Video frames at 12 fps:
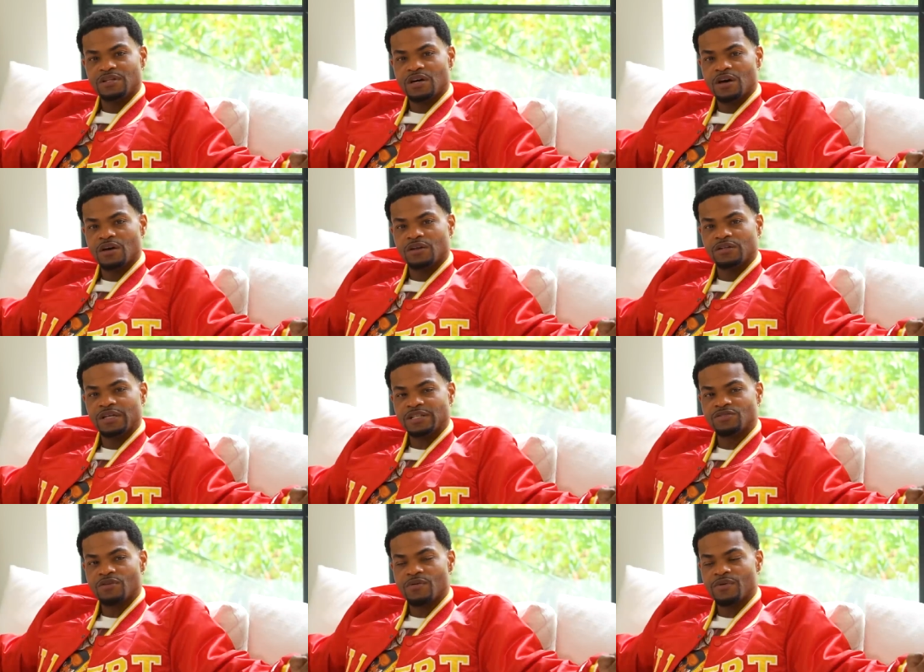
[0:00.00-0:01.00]
No,
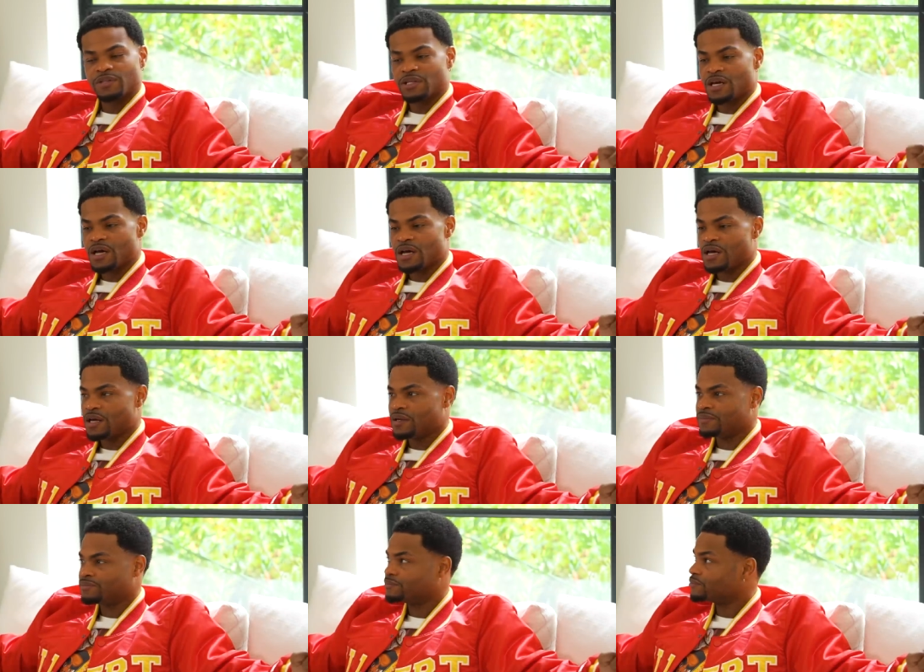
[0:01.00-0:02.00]
that's the one with the
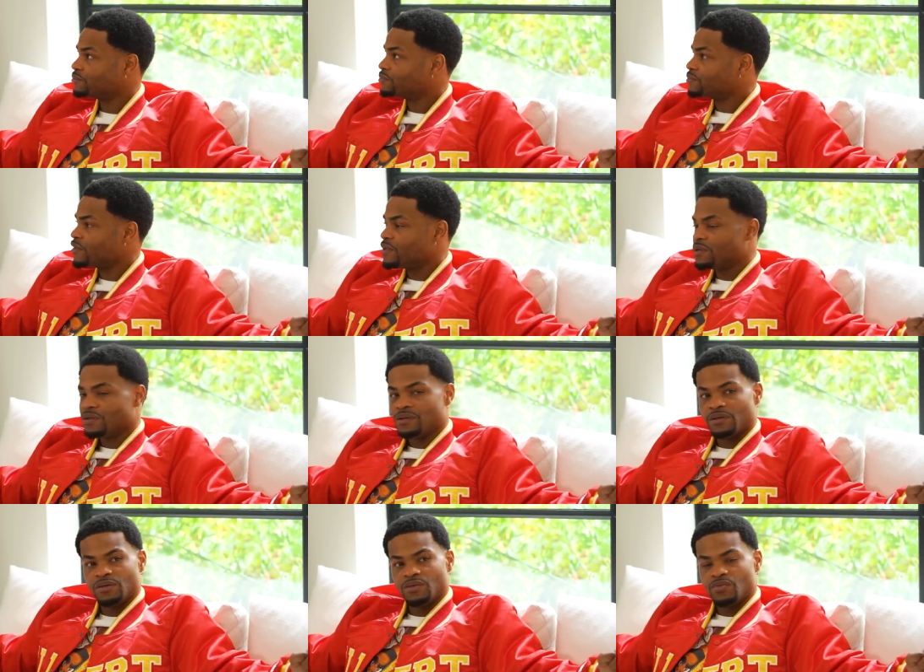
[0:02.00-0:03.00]
um Which one's
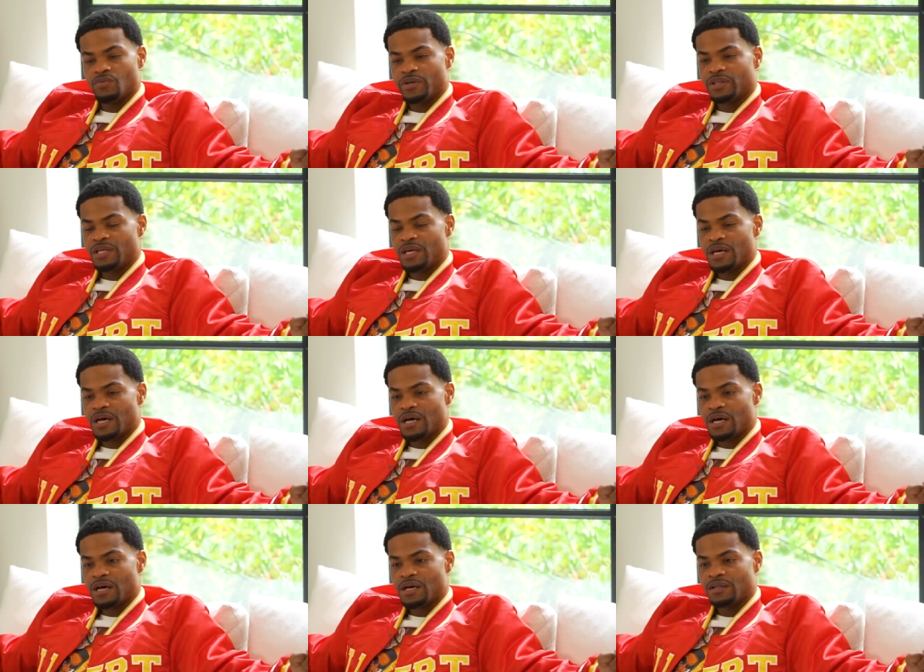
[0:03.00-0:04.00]
Barbarian? With the
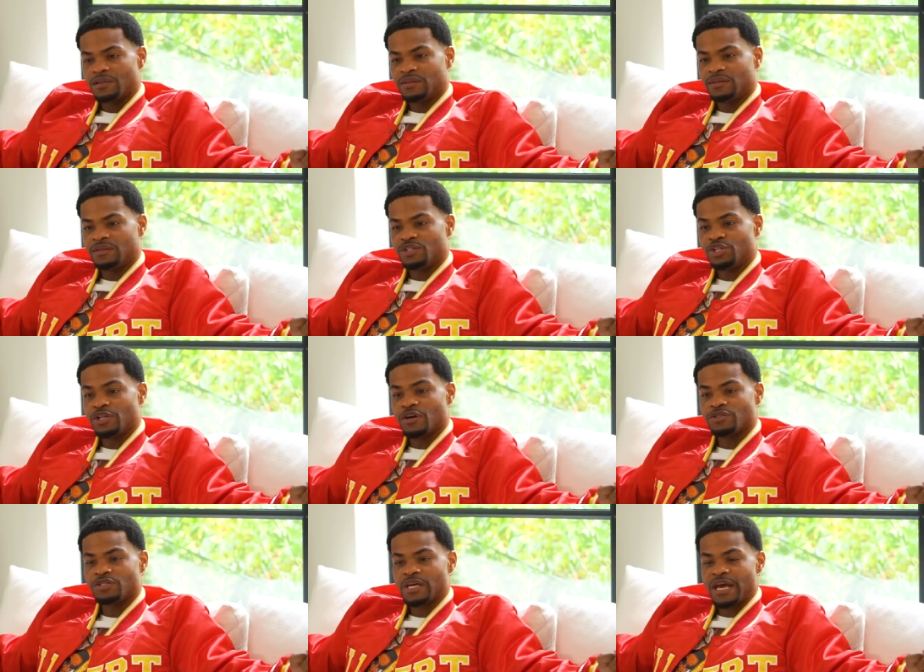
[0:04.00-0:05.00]
uh she
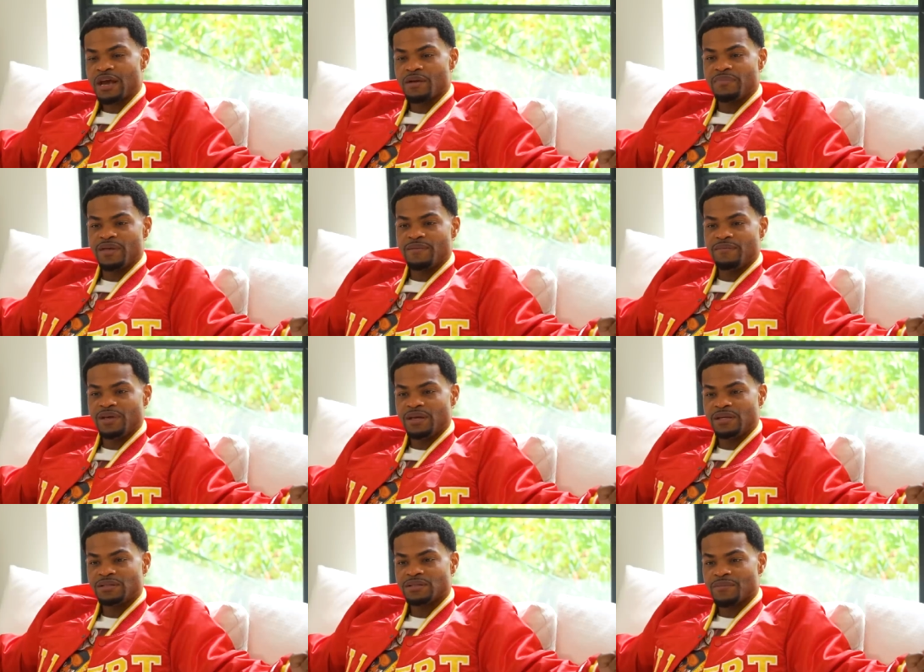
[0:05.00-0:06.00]
goes to Airbnb.